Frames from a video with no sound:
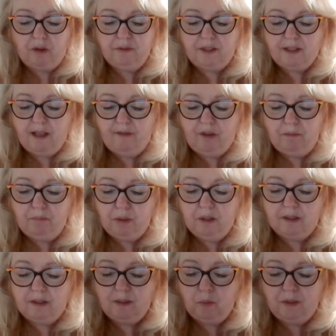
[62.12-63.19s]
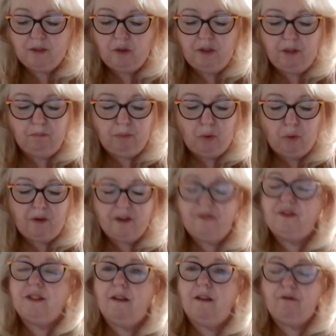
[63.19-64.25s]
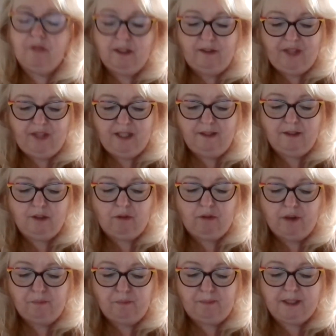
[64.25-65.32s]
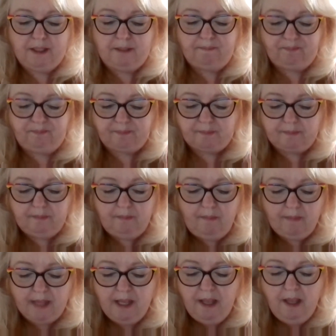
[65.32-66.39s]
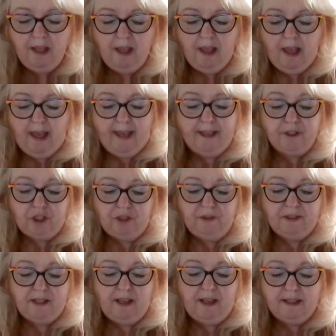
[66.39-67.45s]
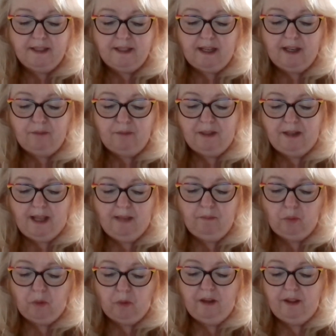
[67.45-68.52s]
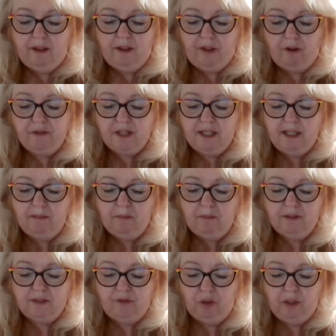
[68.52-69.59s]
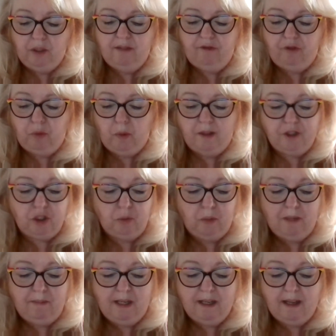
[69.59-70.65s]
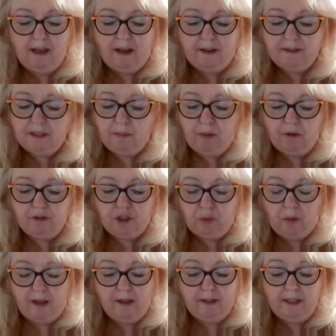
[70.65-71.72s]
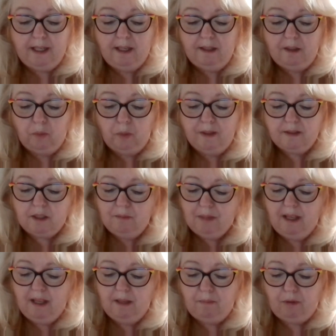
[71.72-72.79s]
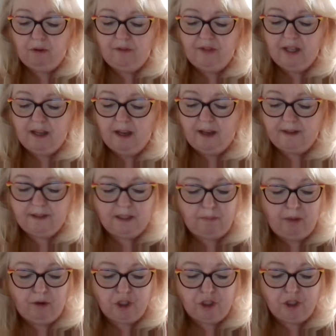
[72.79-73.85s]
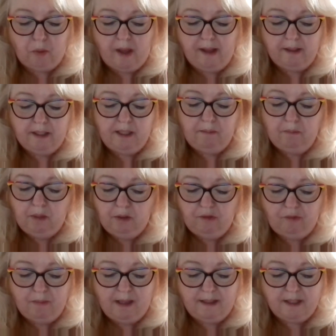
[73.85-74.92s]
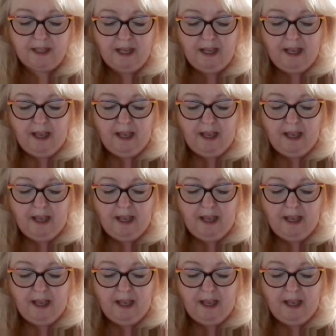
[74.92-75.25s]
wrote 7 books, and was on the board of several of these groups. As you said, I've been named one of the 13 most influential women in goddess spirituality and a wisdom keeper of the goddess spirituality movement,